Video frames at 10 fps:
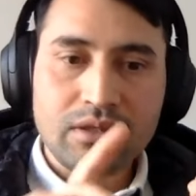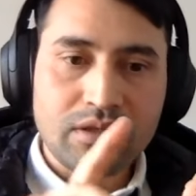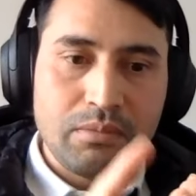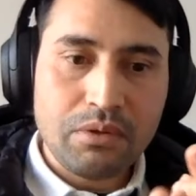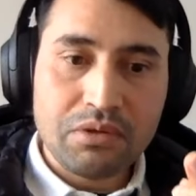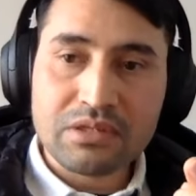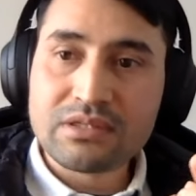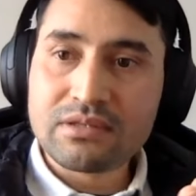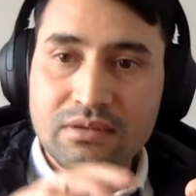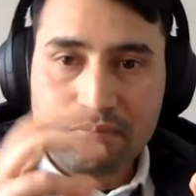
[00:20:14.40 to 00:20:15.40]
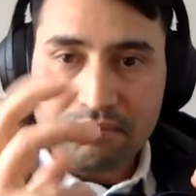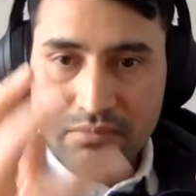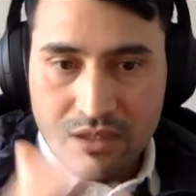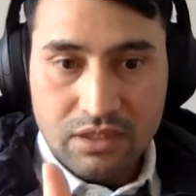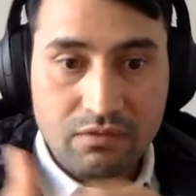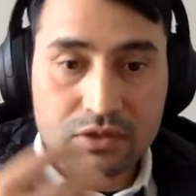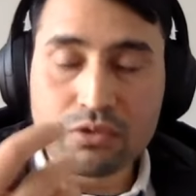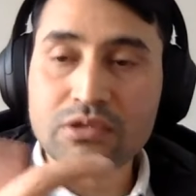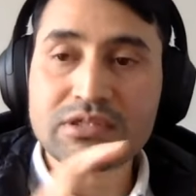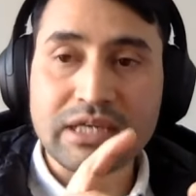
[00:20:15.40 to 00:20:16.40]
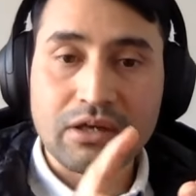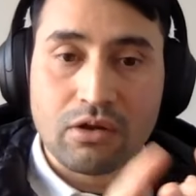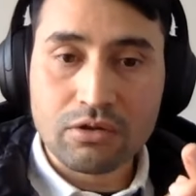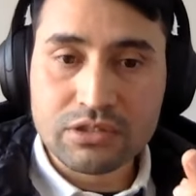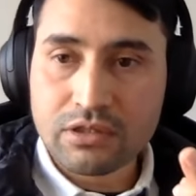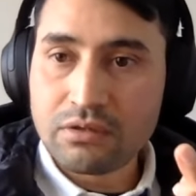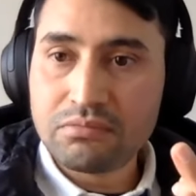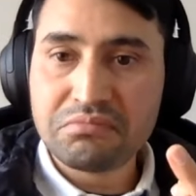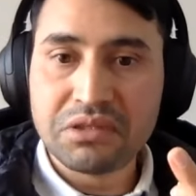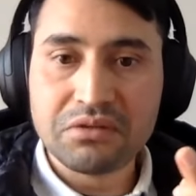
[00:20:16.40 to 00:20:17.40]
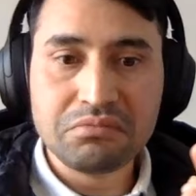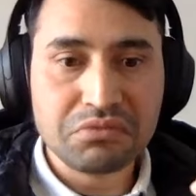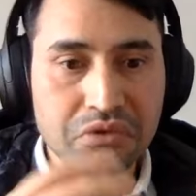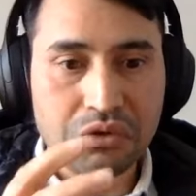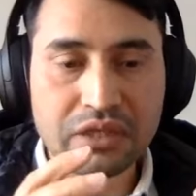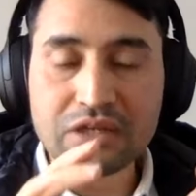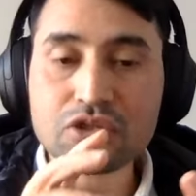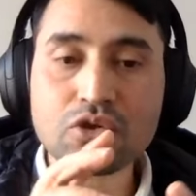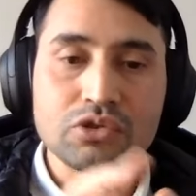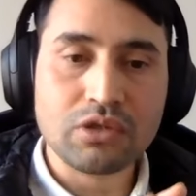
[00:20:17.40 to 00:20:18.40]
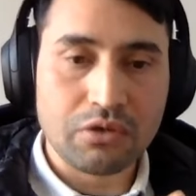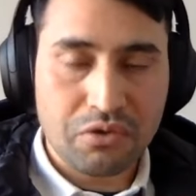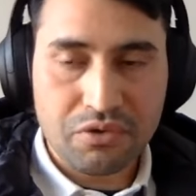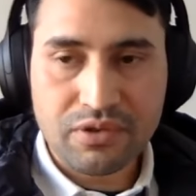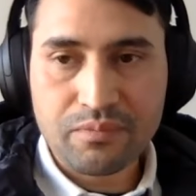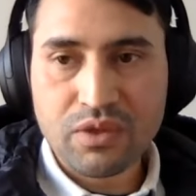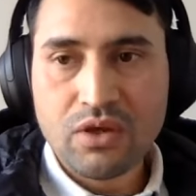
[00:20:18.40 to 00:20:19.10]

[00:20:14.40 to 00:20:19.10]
that community's individual psychological, you know, growth and social growth.